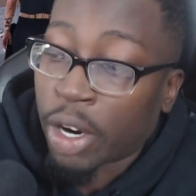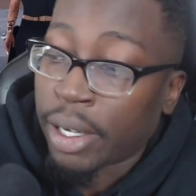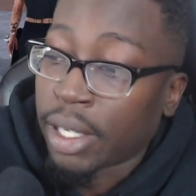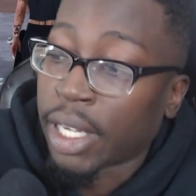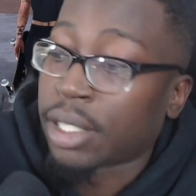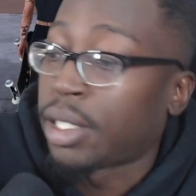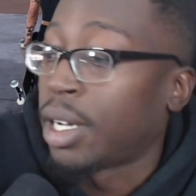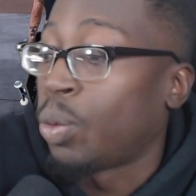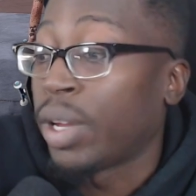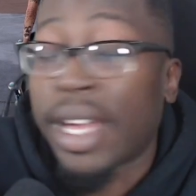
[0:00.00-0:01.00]
All right, next
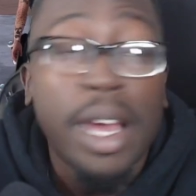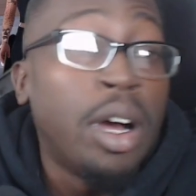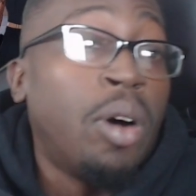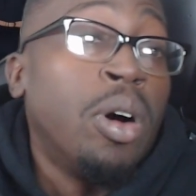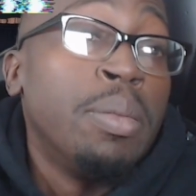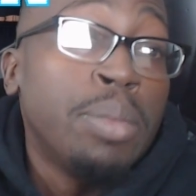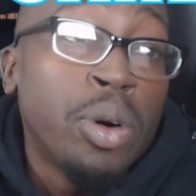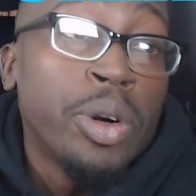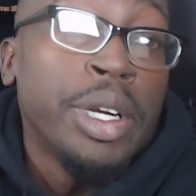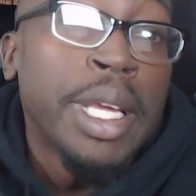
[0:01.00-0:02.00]
up we got
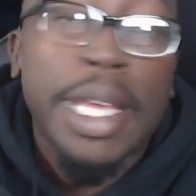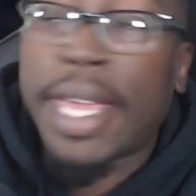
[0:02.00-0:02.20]
onboard